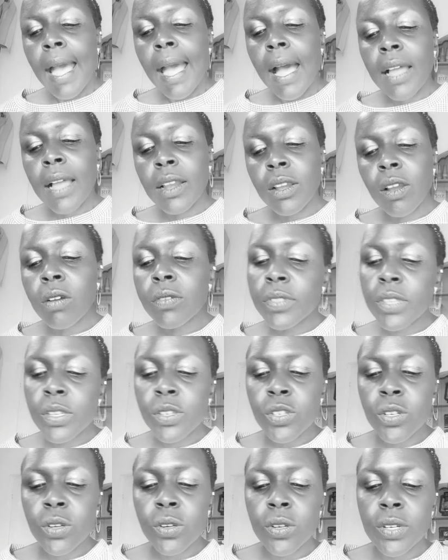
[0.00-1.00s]
along the
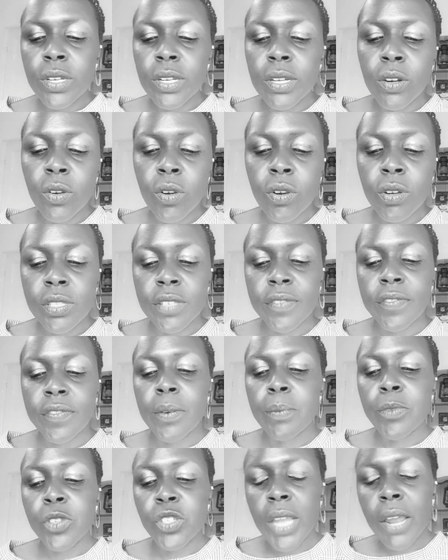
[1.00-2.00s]
Jordan across
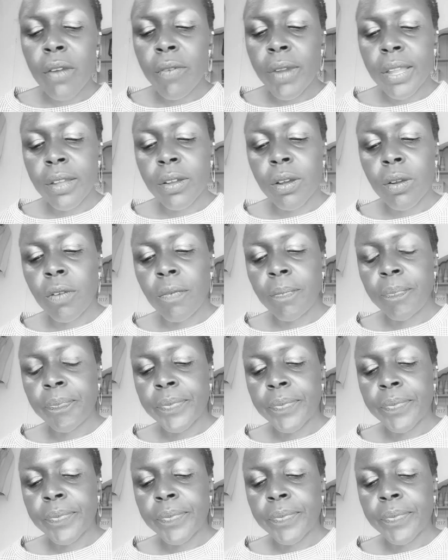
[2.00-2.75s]
from Jericho.